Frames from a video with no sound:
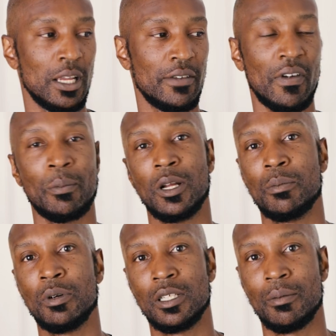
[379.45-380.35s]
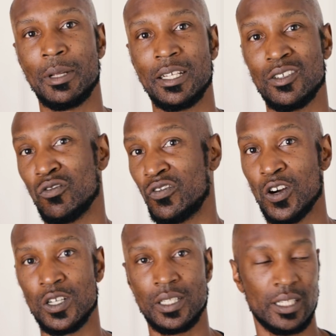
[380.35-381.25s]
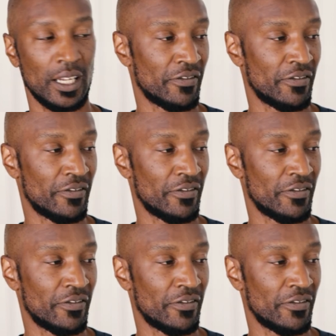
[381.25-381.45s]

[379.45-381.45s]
If I'm gonna put them in, so first,